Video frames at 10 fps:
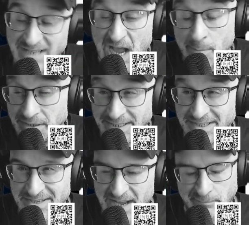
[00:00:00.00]
I'm a
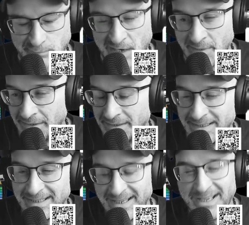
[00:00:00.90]
Linux guy
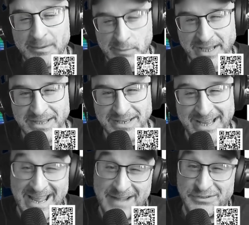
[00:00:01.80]
primarily, but
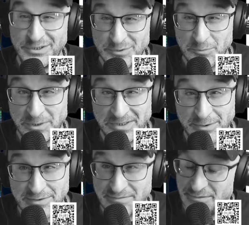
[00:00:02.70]
I have to use
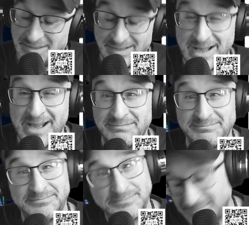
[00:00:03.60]
Windows for a lot.
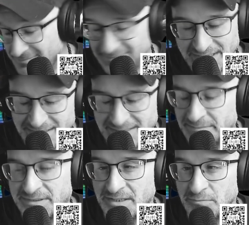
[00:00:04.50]

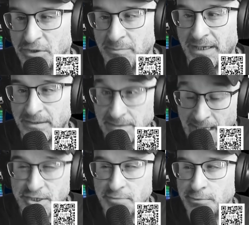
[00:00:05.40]
It doesn't really matter.
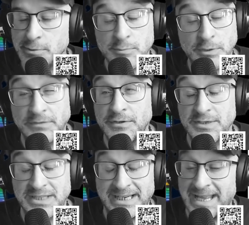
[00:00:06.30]
Logic Pro is one of
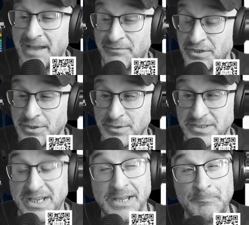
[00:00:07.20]
those that I haven't
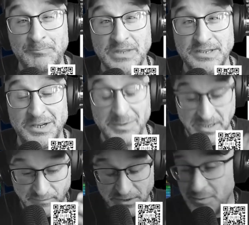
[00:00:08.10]
used. So
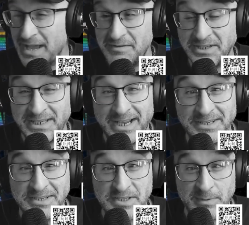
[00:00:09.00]
if you have any
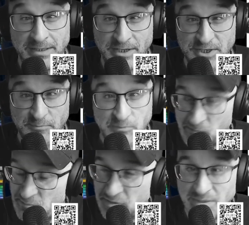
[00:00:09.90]
ideas about Logic
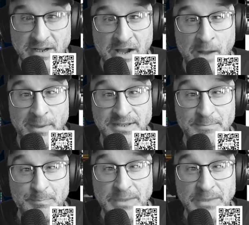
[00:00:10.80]
Pro, put them in the comments.